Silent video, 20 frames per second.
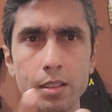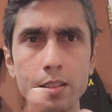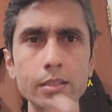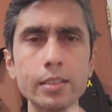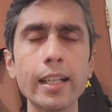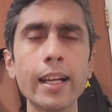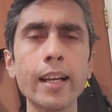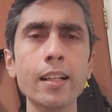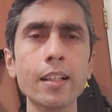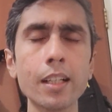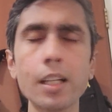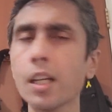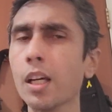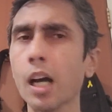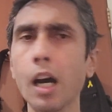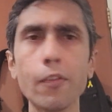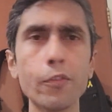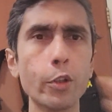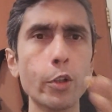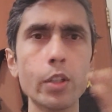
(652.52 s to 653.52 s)
Then,
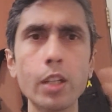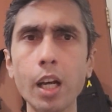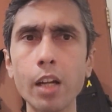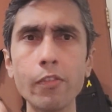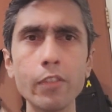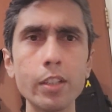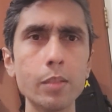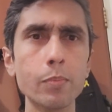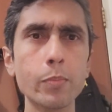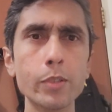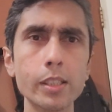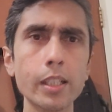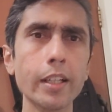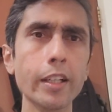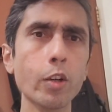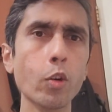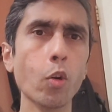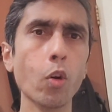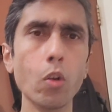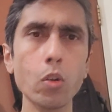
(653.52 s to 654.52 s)
after you're done with
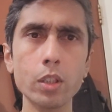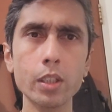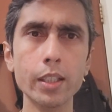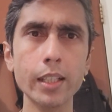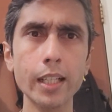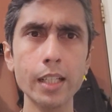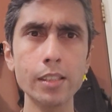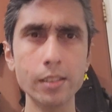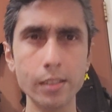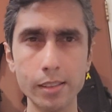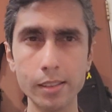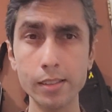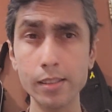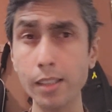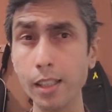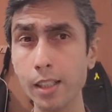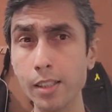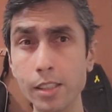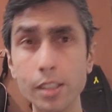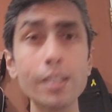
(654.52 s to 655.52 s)
presenting all the clashes as
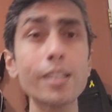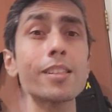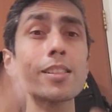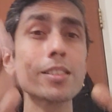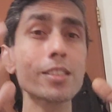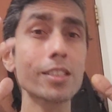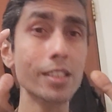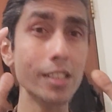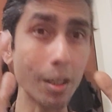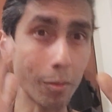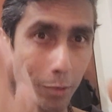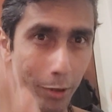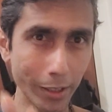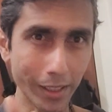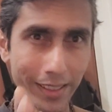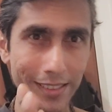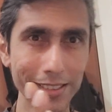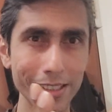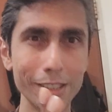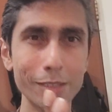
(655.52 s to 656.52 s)
such,
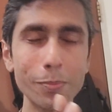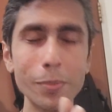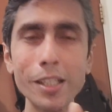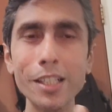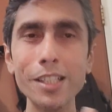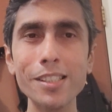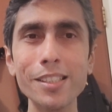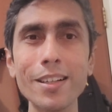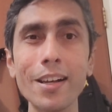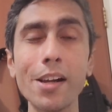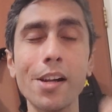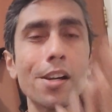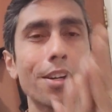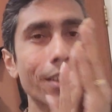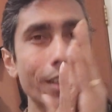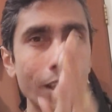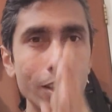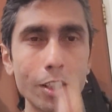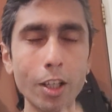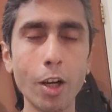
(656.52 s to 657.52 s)
summarize the speech.
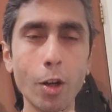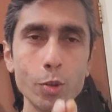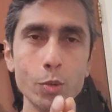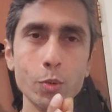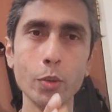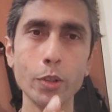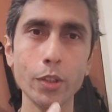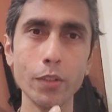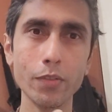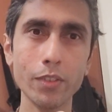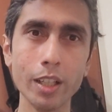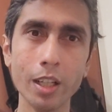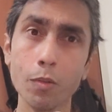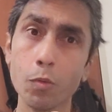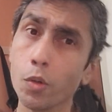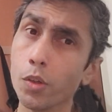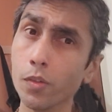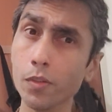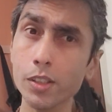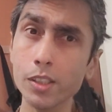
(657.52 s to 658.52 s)
Tell the house what you've done,
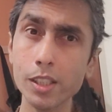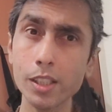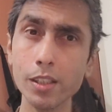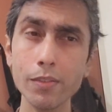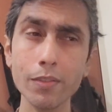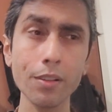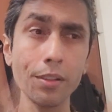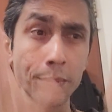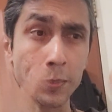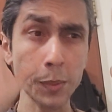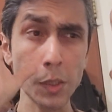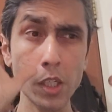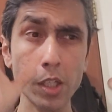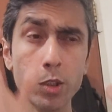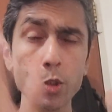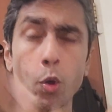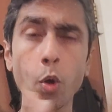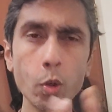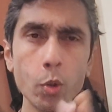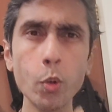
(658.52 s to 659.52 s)
what you've achieved.
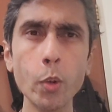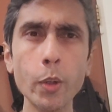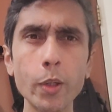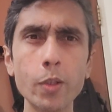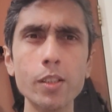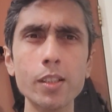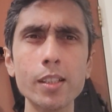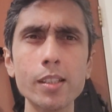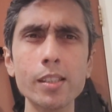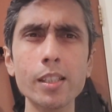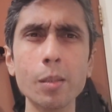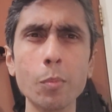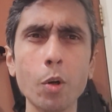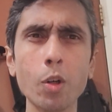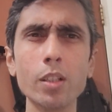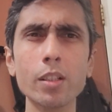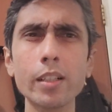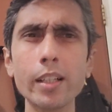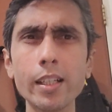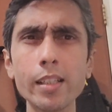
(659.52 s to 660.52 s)
Don't go into this thing
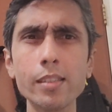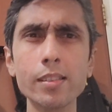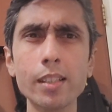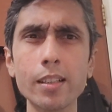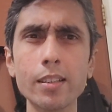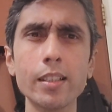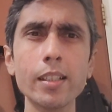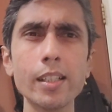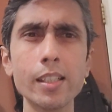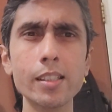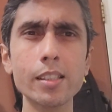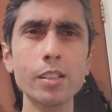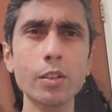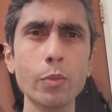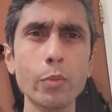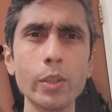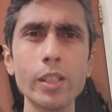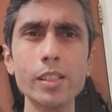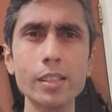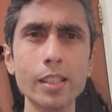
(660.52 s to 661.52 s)
about they said this,
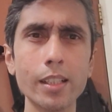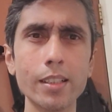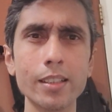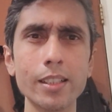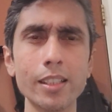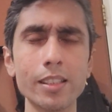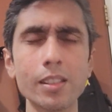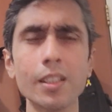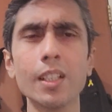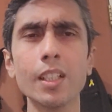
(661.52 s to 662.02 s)
we said this.